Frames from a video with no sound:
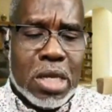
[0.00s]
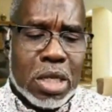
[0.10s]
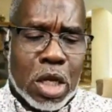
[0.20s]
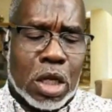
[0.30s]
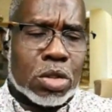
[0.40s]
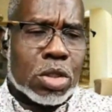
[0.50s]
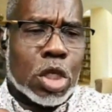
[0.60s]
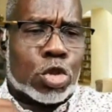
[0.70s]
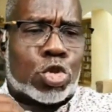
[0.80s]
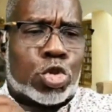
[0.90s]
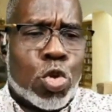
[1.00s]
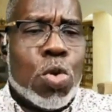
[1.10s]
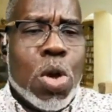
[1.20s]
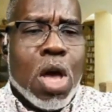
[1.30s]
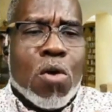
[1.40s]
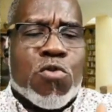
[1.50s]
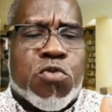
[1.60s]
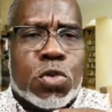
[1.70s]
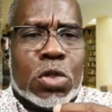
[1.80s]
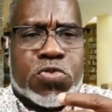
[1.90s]
the true
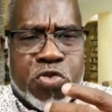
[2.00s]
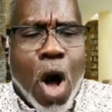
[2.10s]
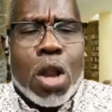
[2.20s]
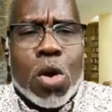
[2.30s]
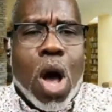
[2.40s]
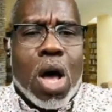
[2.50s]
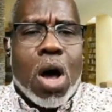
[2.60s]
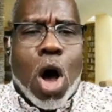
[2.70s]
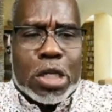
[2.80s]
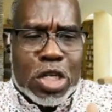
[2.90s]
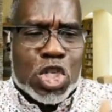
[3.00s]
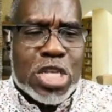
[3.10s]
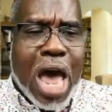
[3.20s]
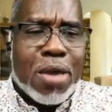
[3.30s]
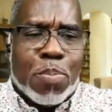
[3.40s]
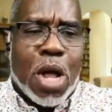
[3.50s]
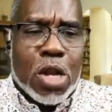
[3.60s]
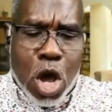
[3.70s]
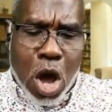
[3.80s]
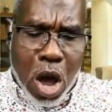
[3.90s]
follower or disciple
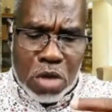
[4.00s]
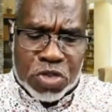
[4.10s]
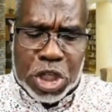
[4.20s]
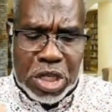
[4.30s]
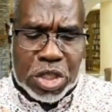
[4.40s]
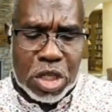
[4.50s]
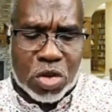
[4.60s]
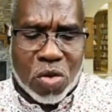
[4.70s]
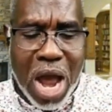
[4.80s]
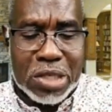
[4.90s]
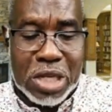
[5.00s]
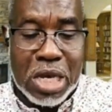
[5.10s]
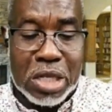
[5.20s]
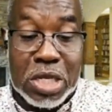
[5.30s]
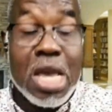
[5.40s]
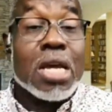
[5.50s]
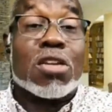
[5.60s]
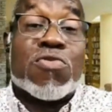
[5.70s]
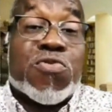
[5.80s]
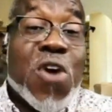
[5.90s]
of Jesus Christ is the
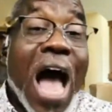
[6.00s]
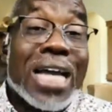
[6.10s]
fact